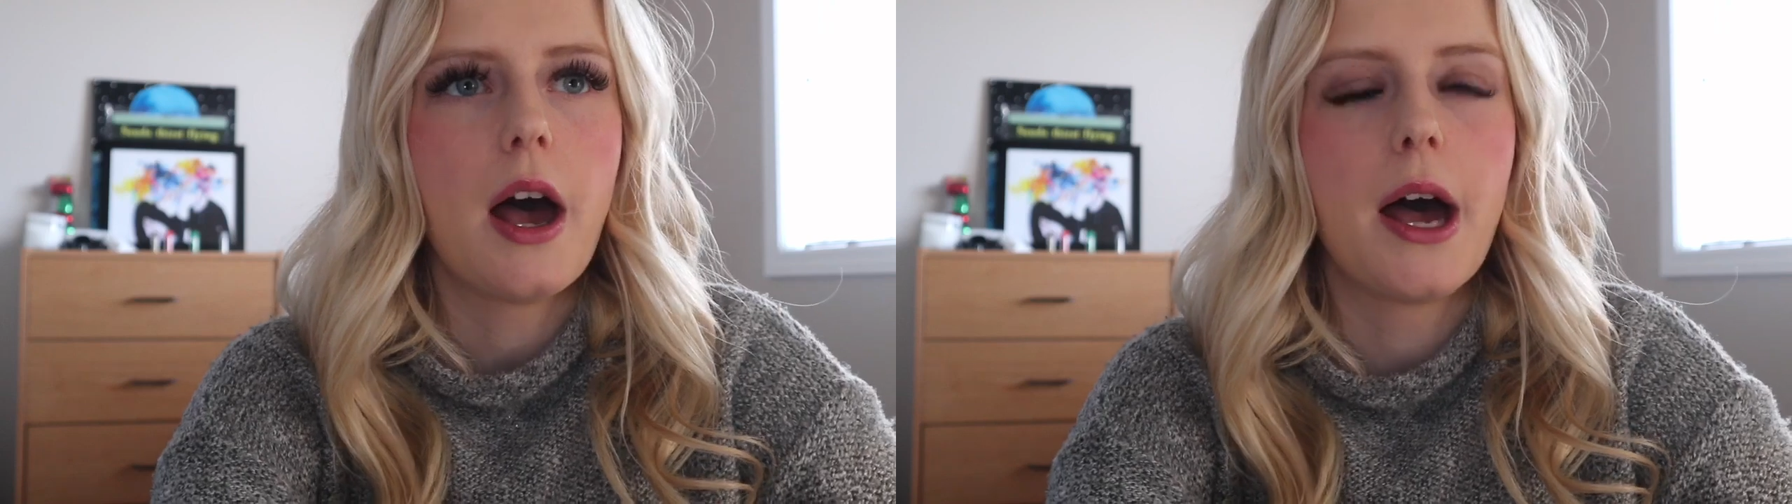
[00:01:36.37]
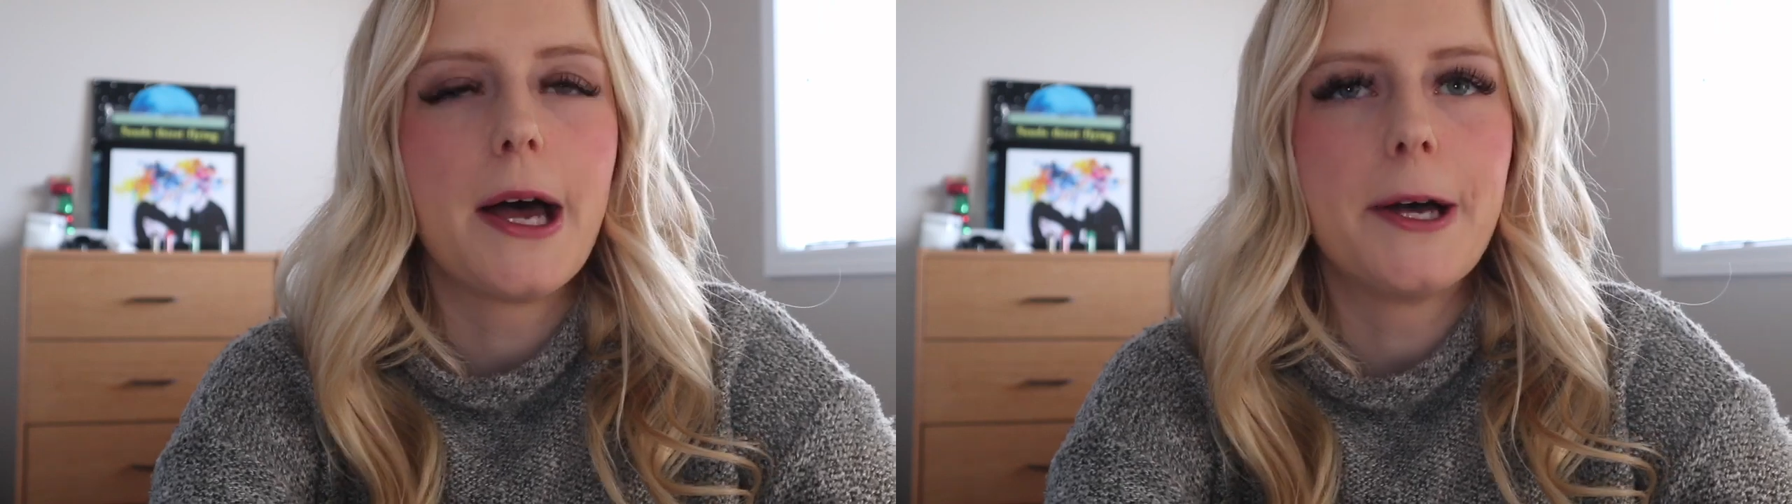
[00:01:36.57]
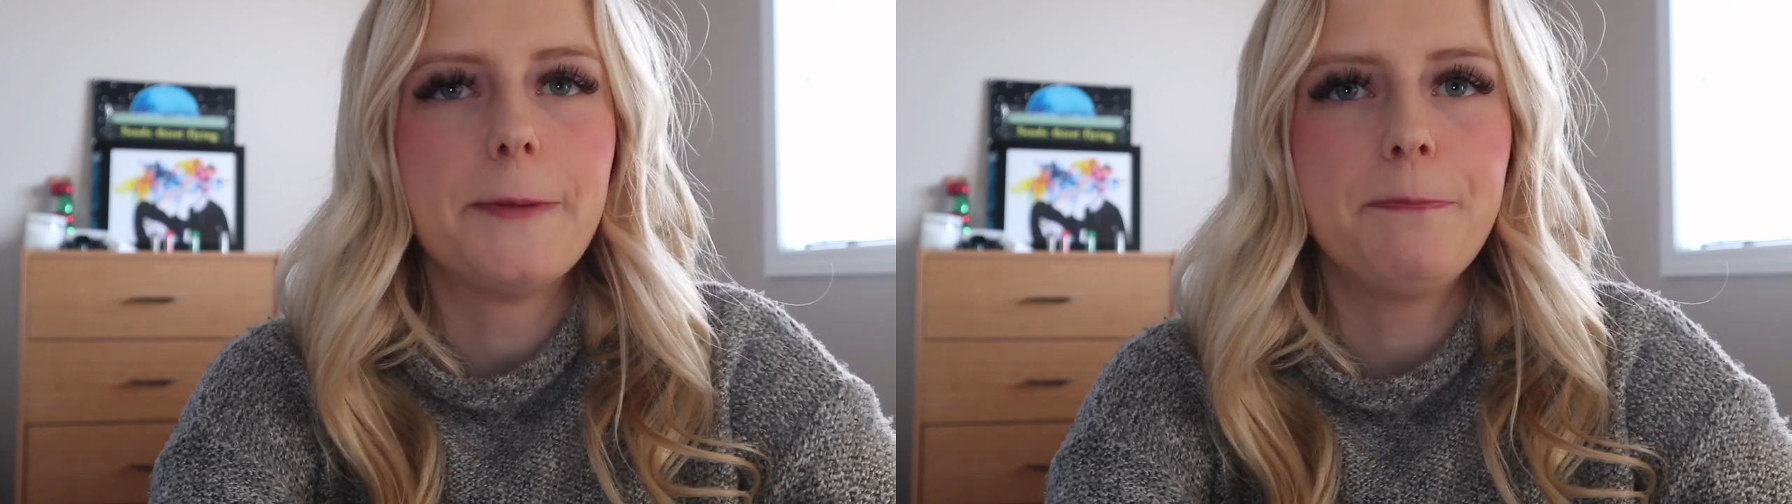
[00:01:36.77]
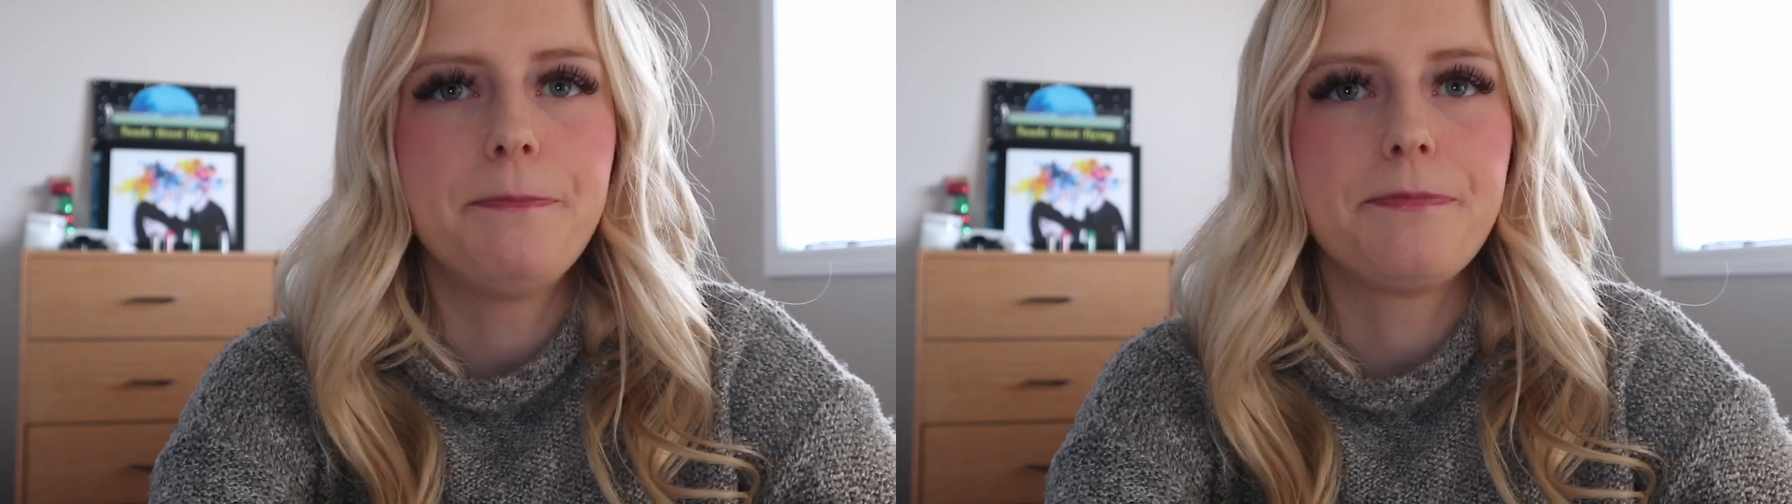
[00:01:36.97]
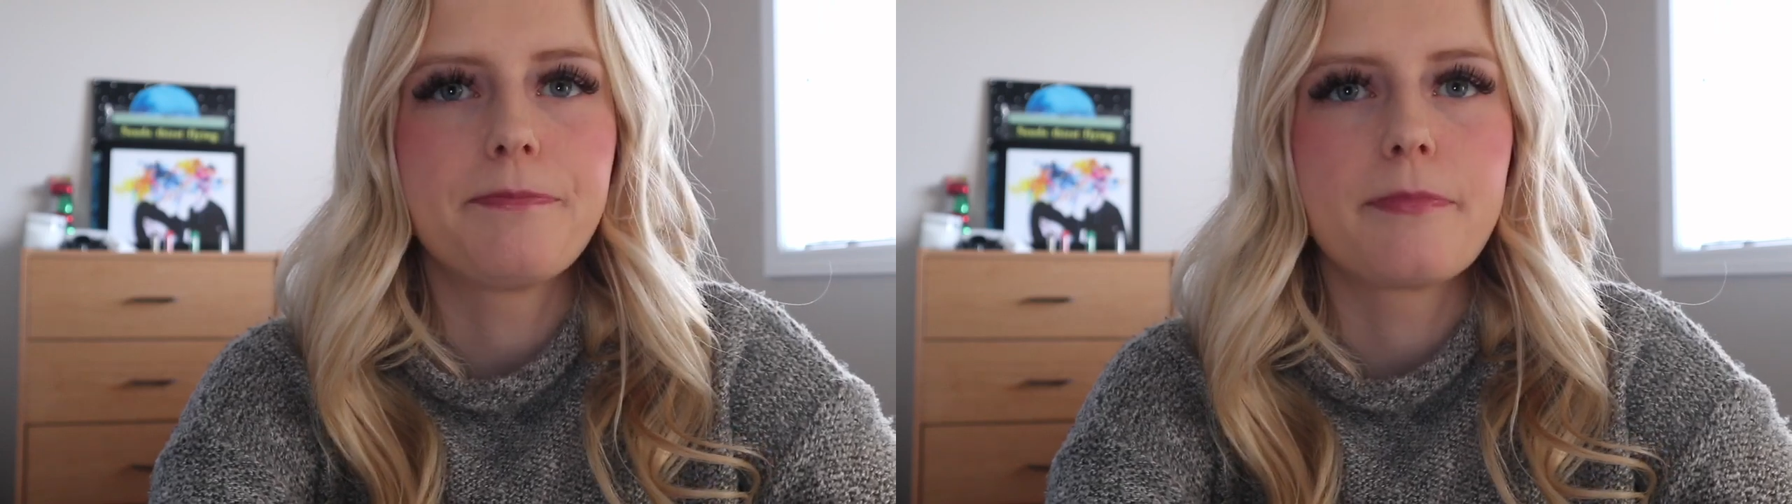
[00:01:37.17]

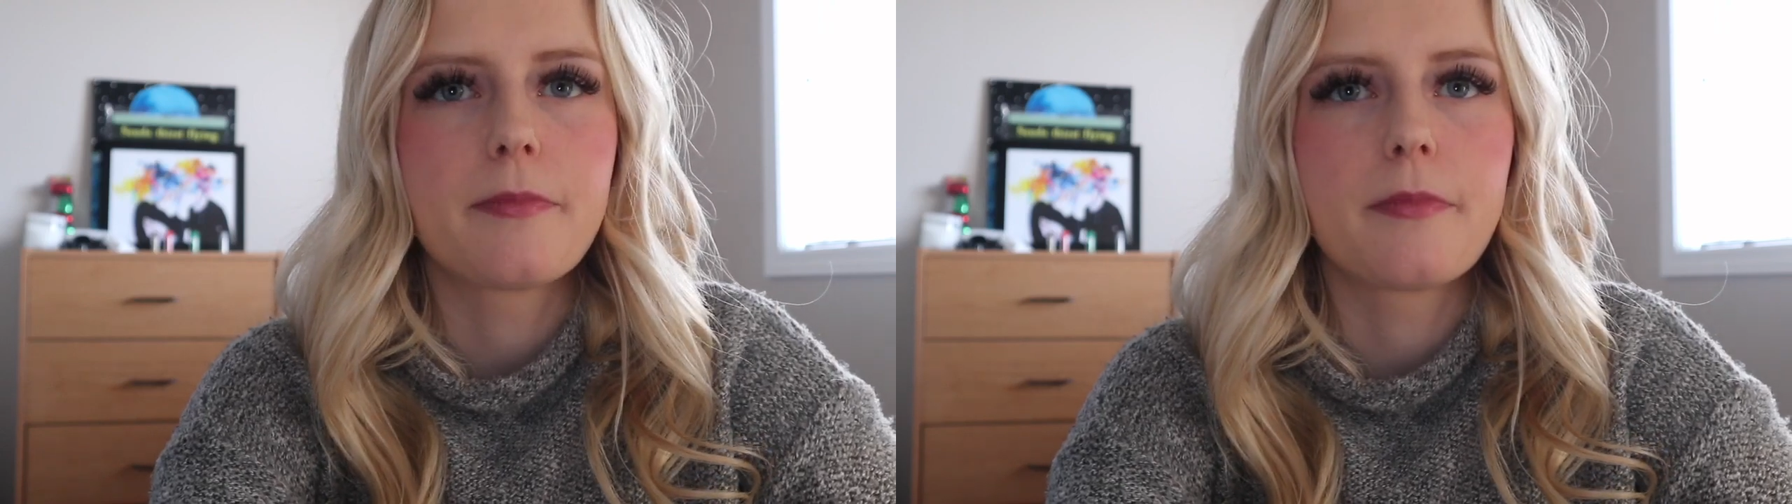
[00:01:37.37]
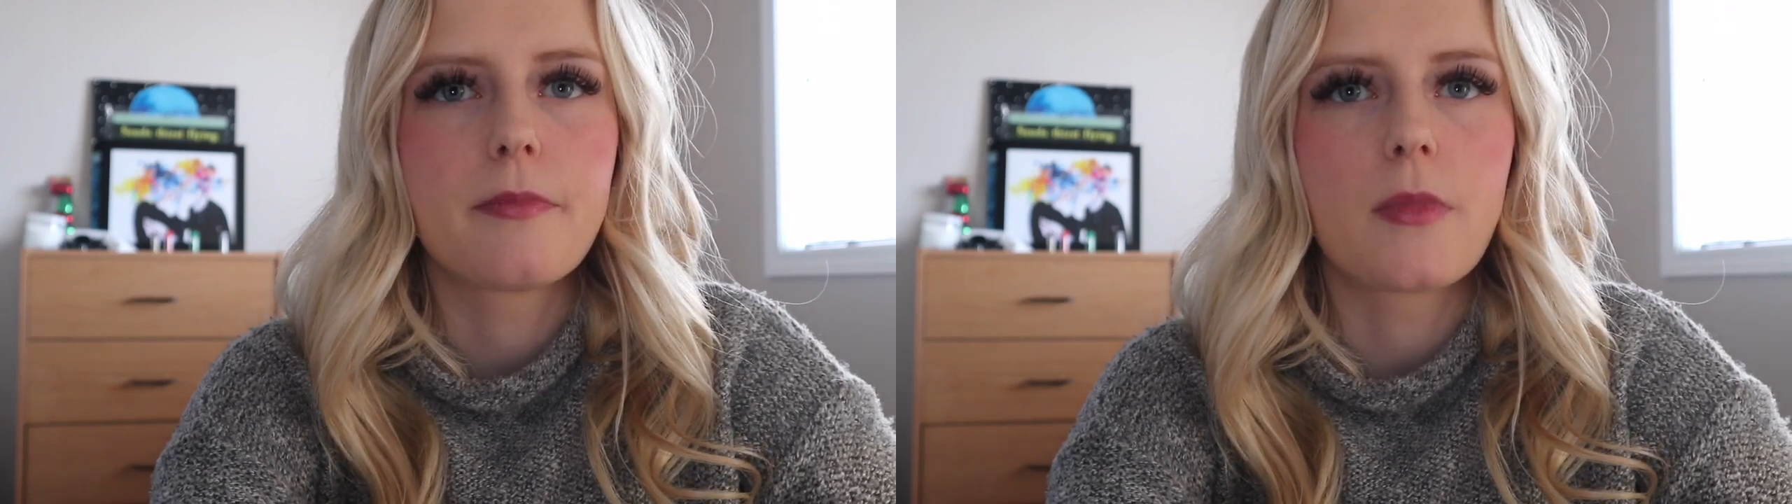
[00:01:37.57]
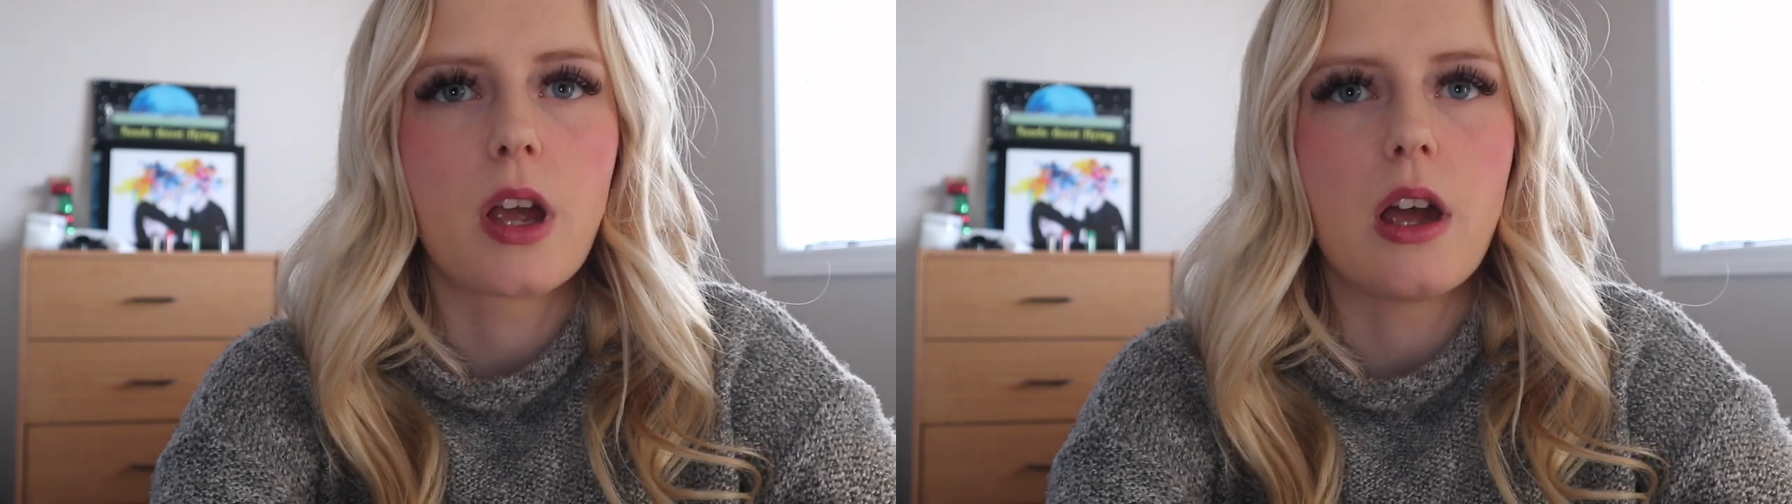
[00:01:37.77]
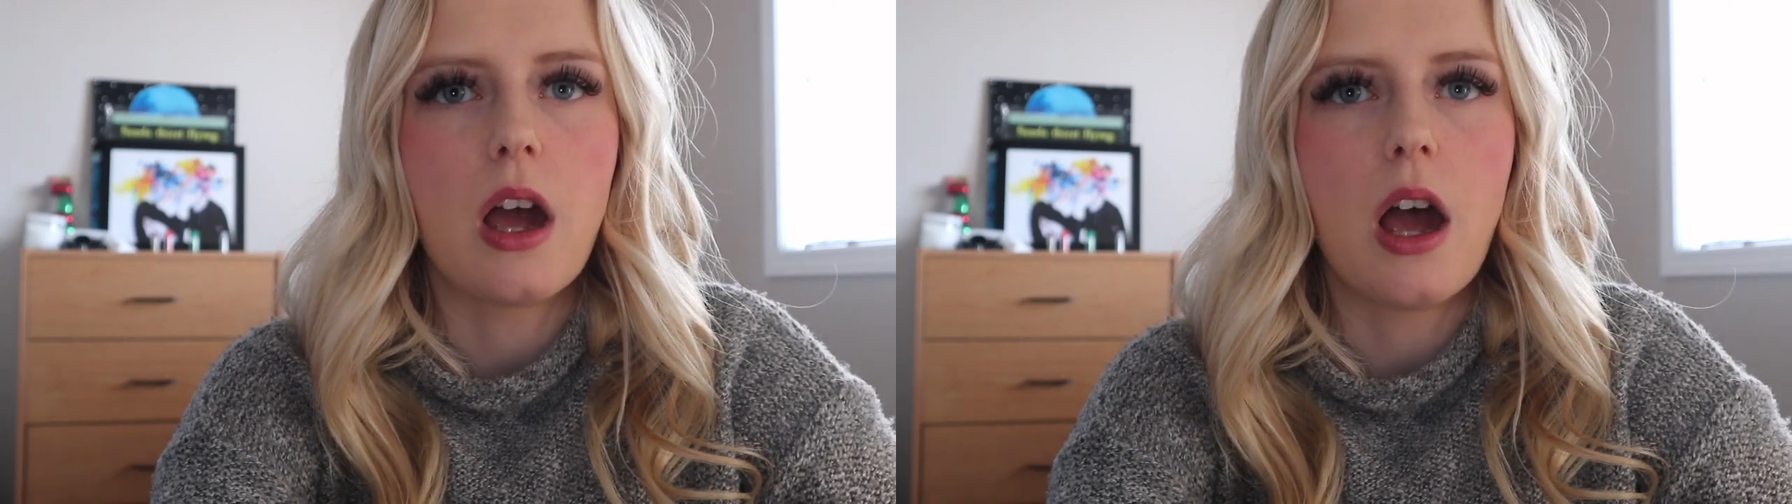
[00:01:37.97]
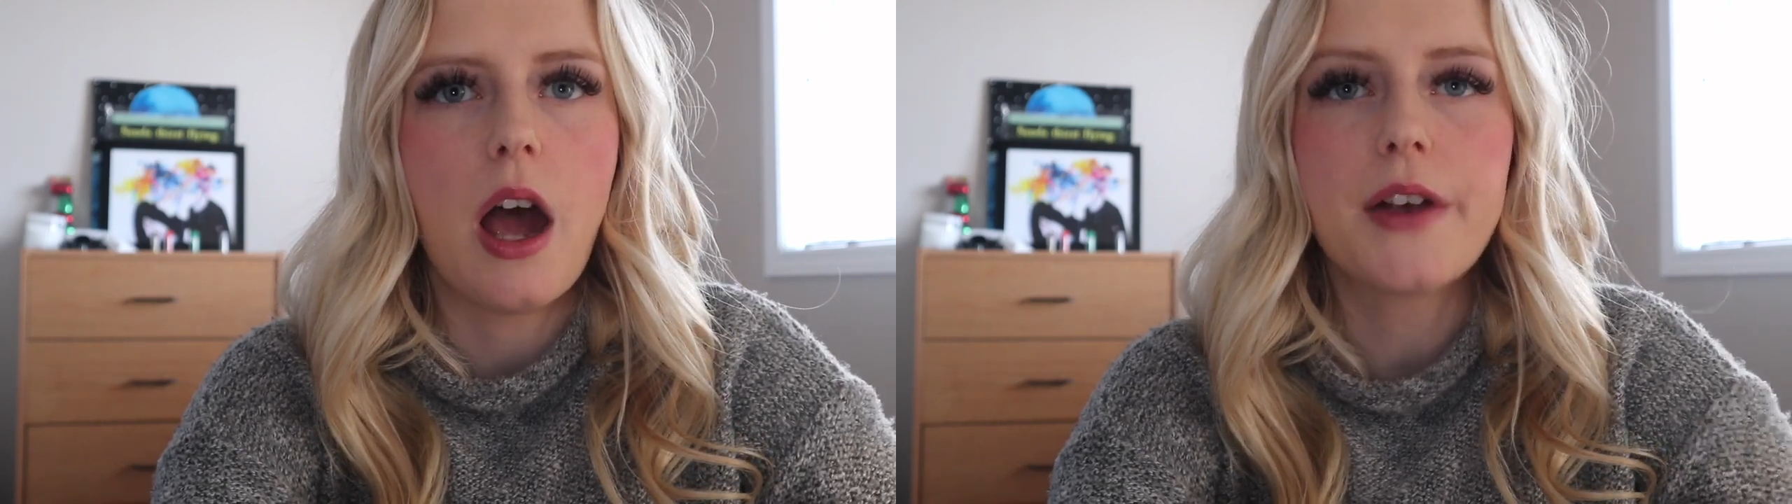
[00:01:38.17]

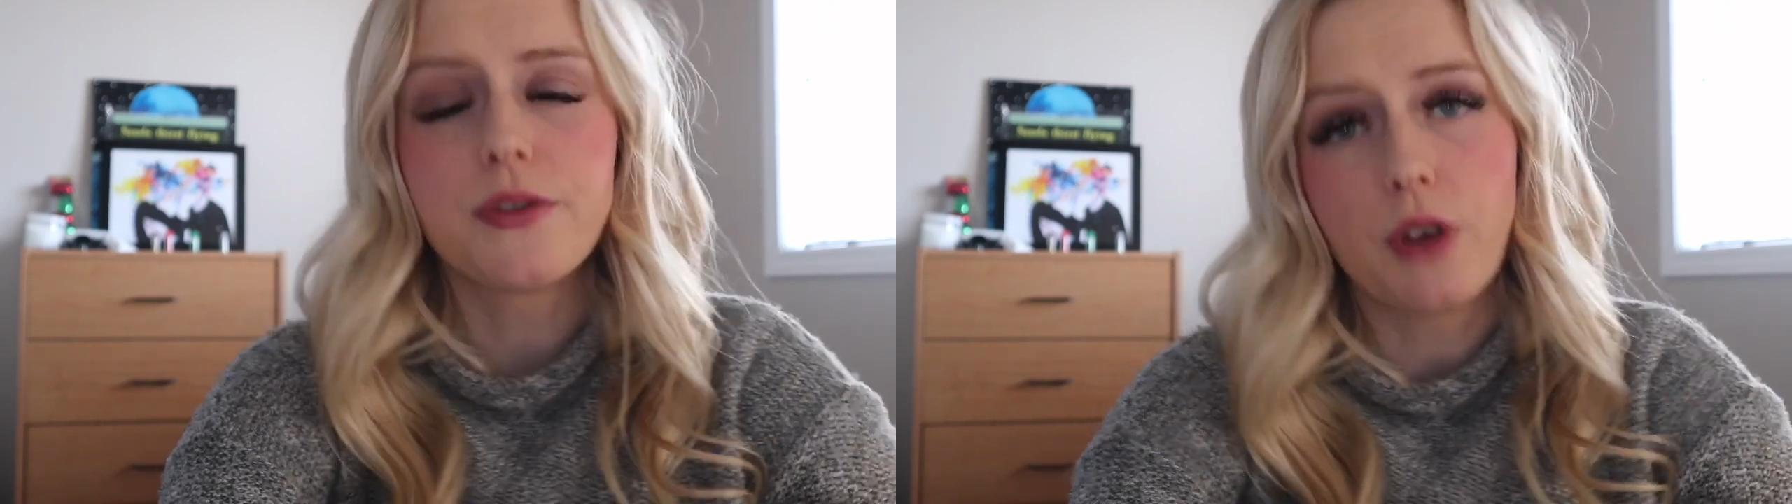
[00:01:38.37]
as